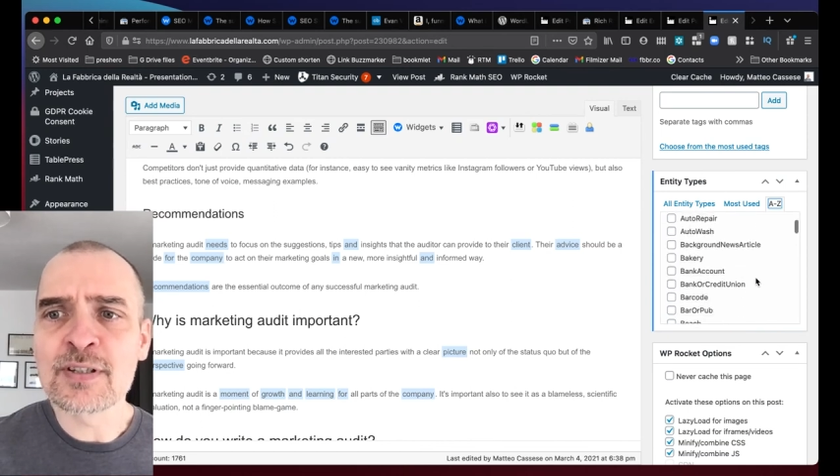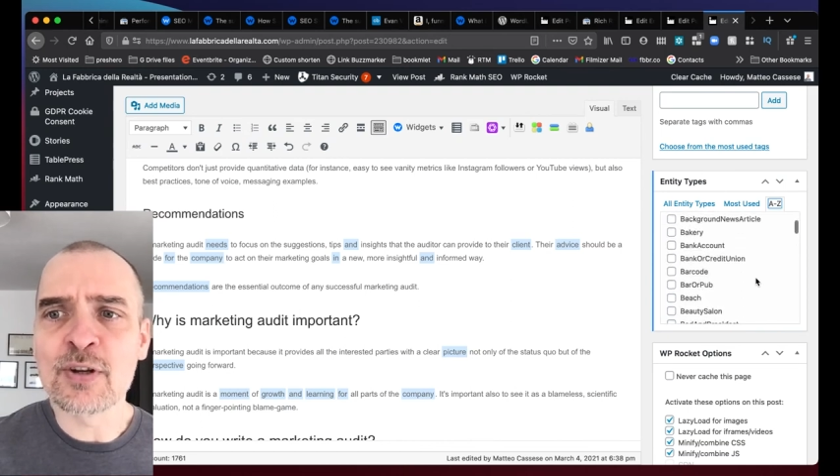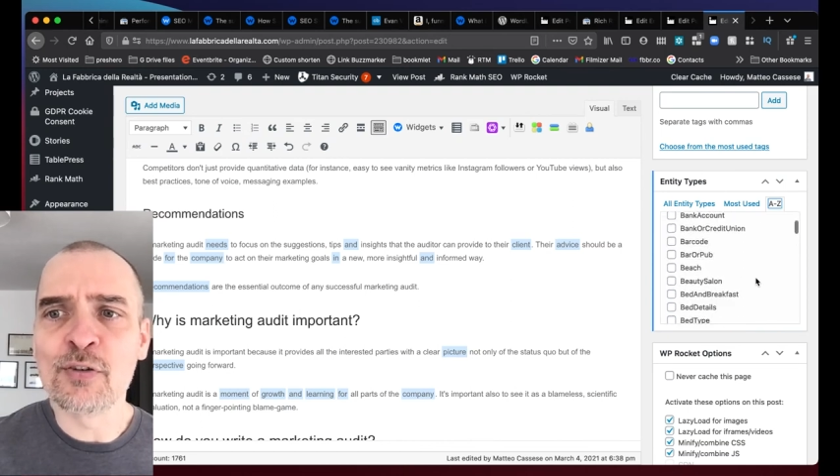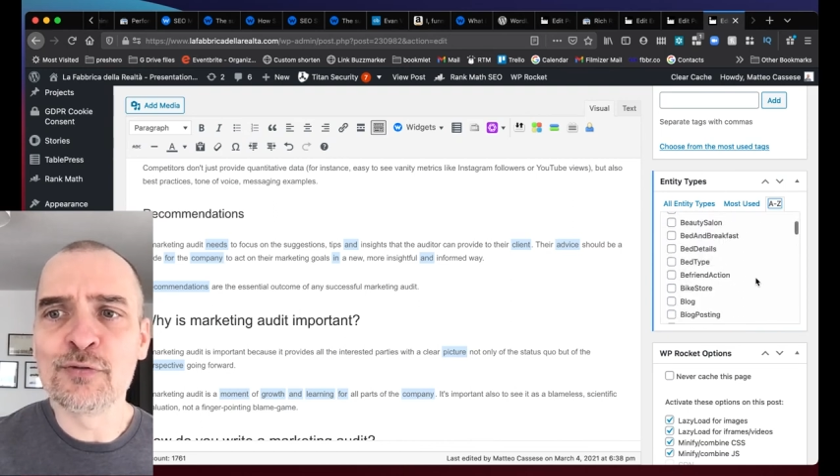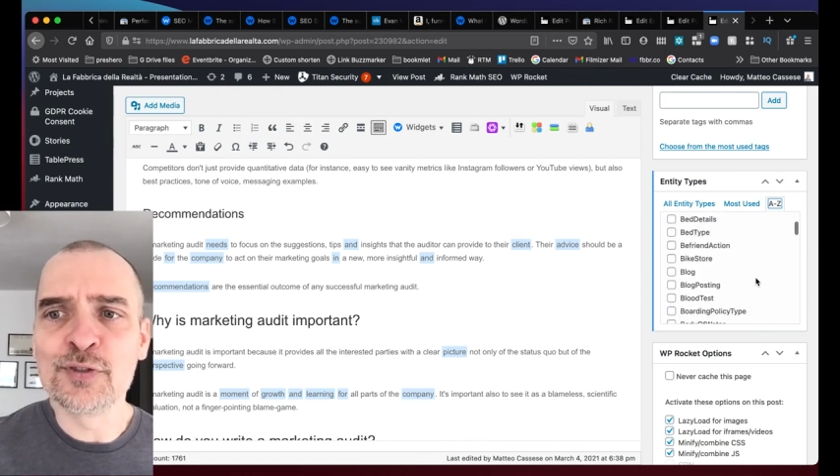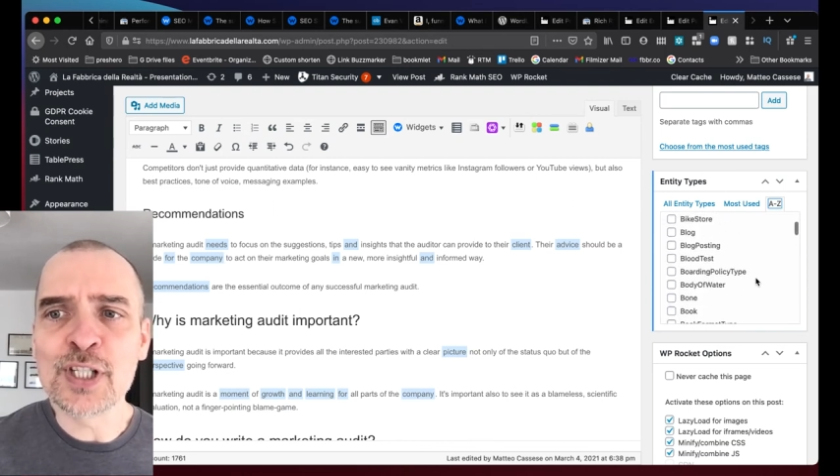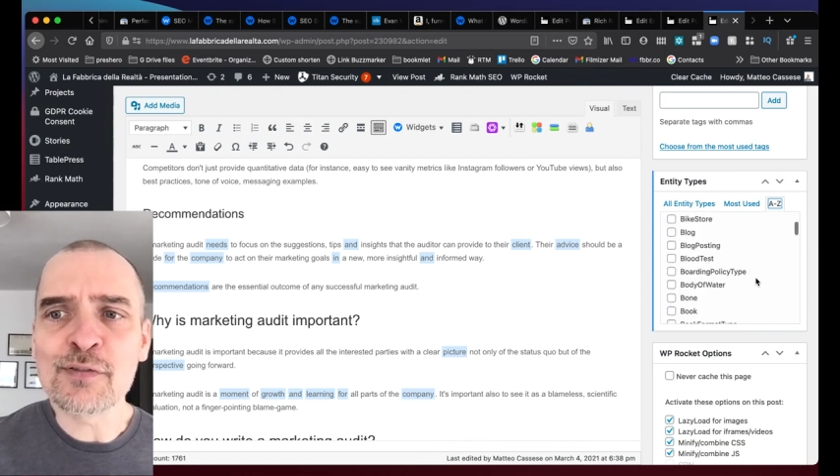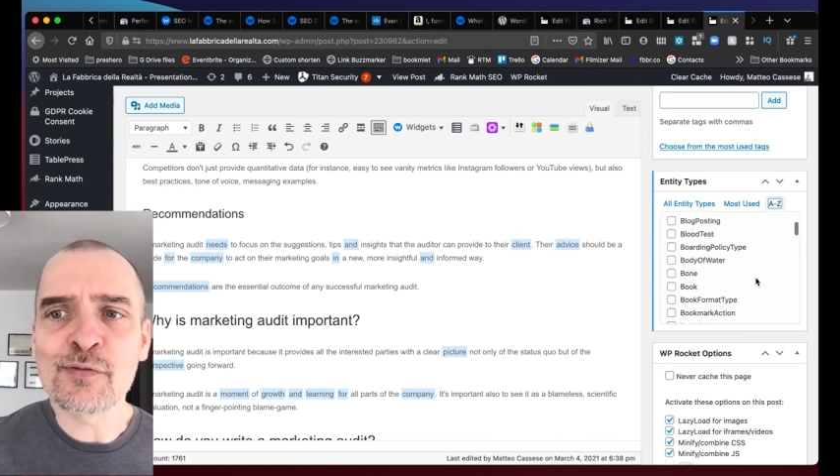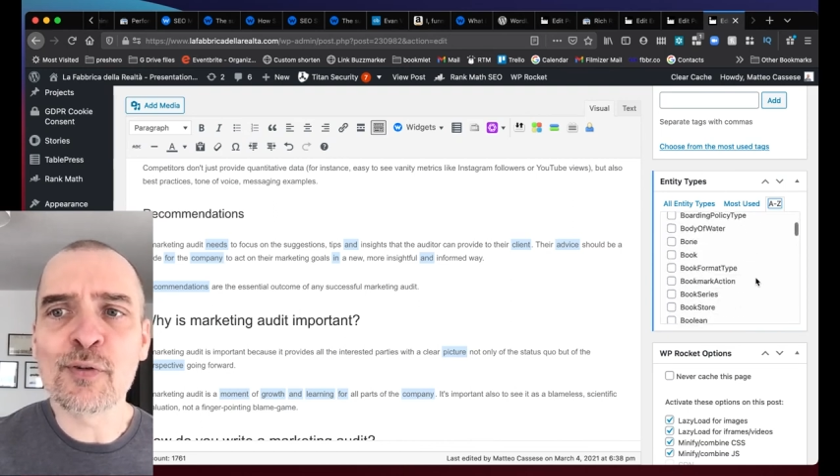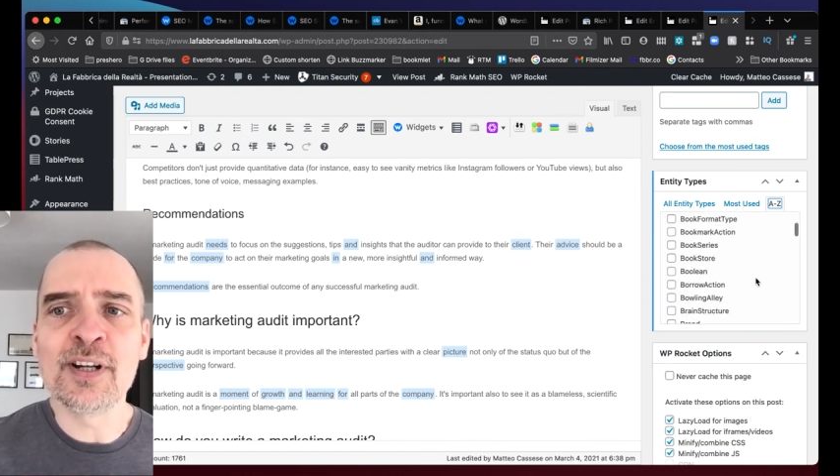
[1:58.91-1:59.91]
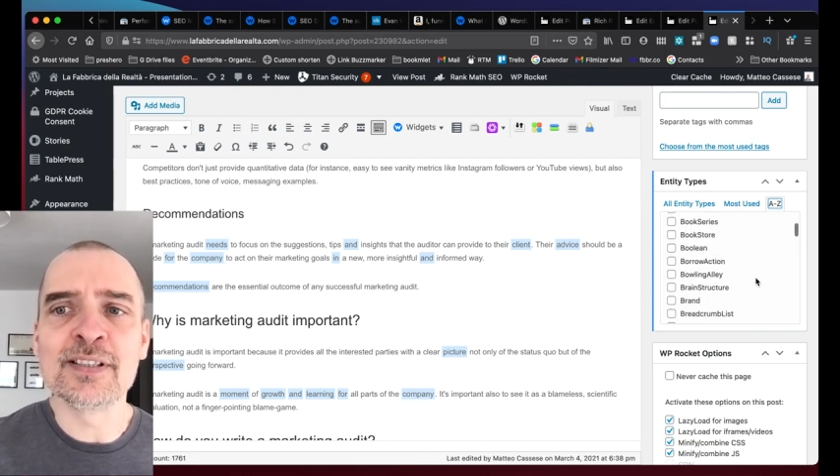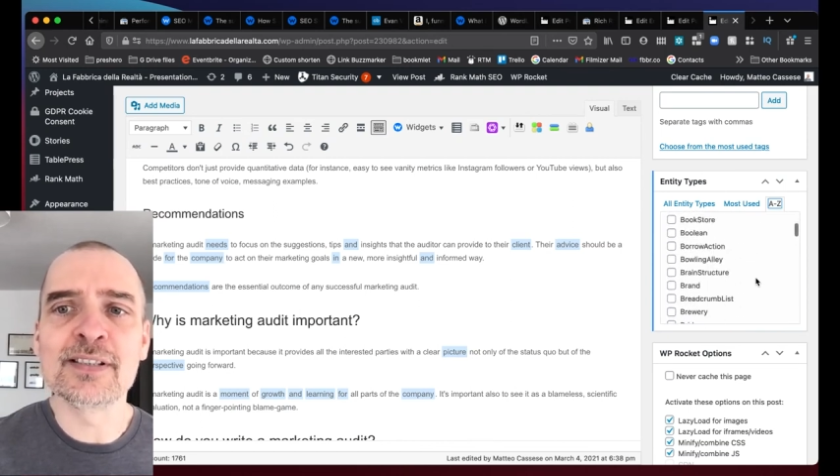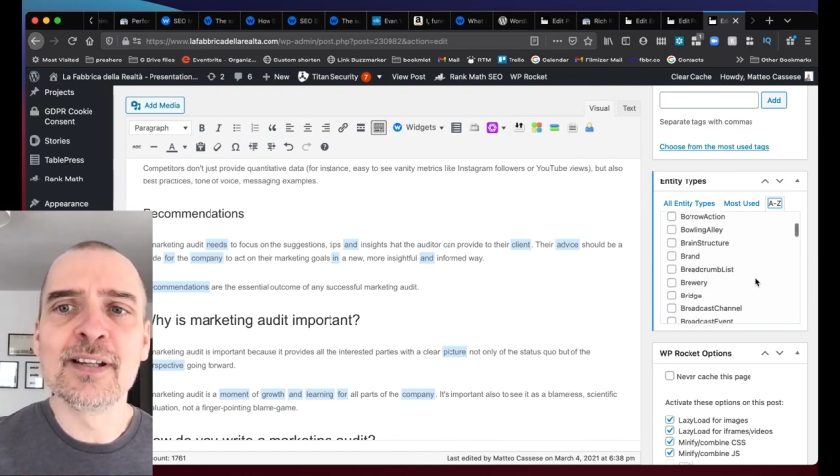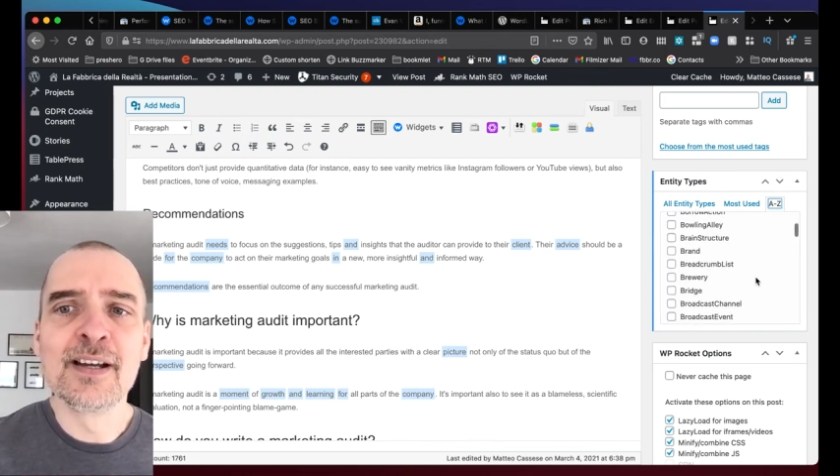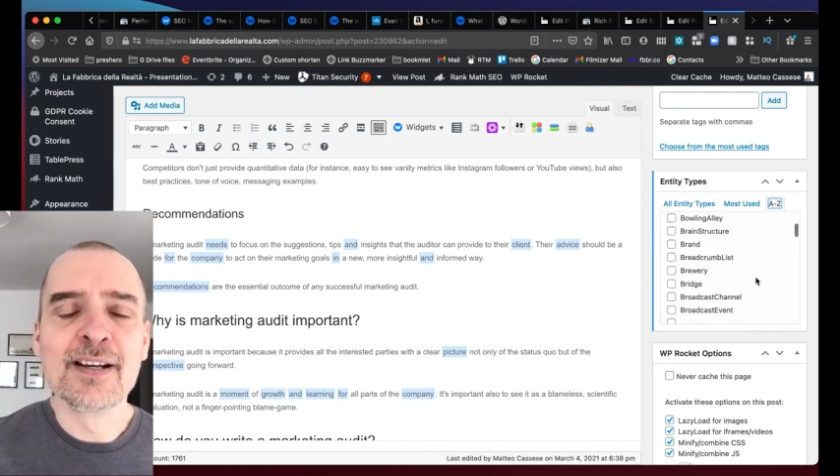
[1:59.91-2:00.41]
of different